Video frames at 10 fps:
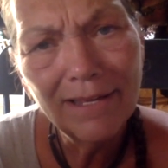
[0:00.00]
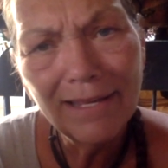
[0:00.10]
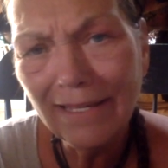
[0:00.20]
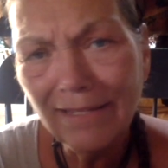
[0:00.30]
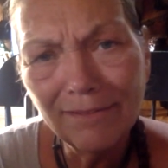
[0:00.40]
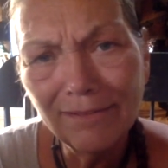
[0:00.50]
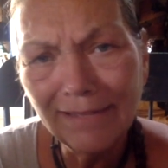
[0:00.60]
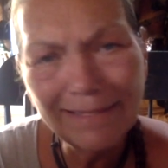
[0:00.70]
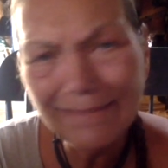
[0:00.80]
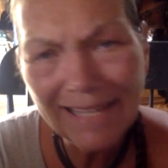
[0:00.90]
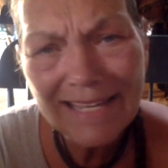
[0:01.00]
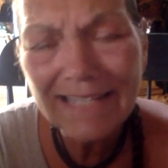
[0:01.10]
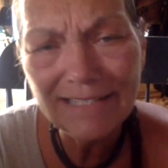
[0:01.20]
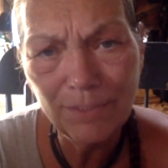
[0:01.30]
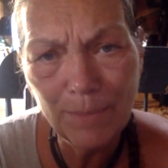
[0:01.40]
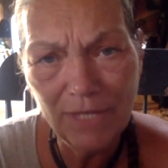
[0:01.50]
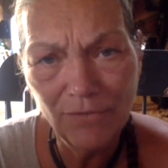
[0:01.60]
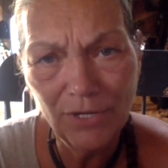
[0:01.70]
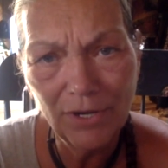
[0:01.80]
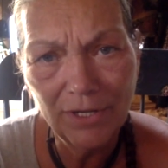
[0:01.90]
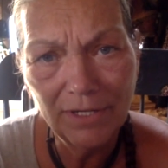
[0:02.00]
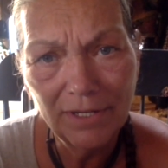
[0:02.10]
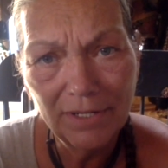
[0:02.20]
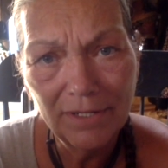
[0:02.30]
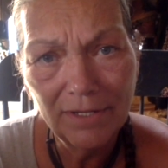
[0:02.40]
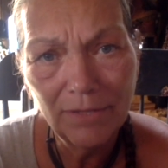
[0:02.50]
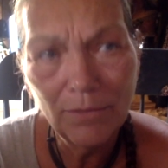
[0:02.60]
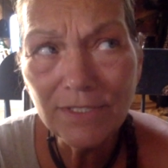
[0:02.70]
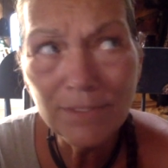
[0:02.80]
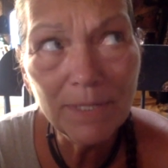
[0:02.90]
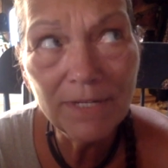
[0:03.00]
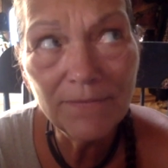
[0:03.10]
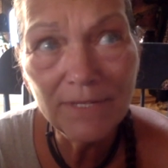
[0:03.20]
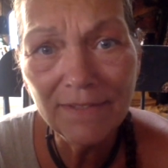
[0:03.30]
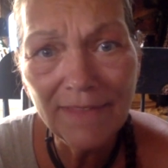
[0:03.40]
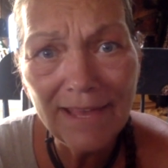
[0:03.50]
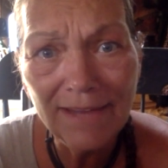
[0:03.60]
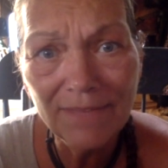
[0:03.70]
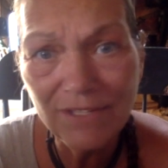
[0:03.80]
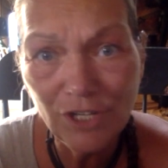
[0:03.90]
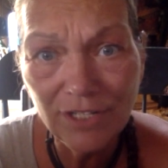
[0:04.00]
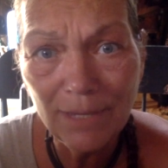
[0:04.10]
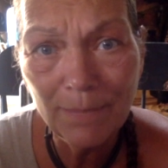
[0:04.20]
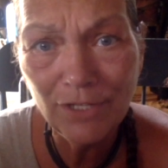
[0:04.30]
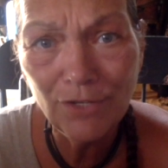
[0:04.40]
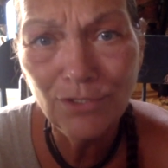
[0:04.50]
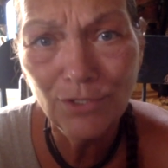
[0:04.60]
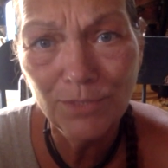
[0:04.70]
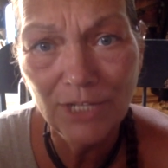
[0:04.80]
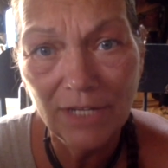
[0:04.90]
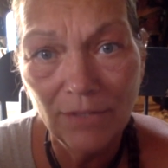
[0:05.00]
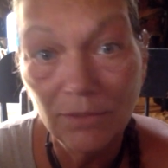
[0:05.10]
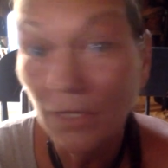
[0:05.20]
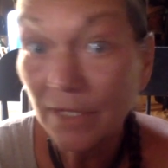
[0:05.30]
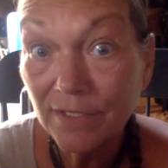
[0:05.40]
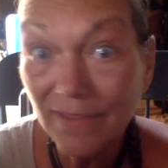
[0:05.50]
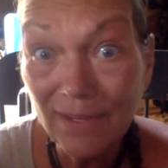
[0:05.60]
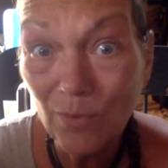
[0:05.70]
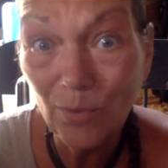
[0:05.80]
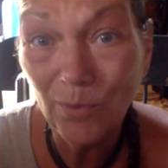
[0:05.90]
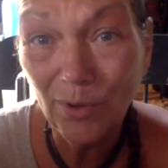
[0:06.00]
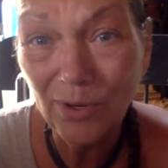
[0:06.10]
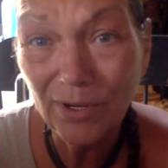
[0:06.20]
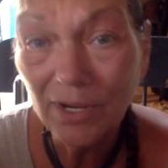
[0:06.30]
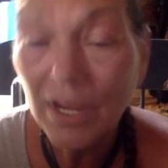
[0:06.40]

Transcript: it and link it to patreon What's the benefit of that? They shut down my YouTube channel. So that won't work.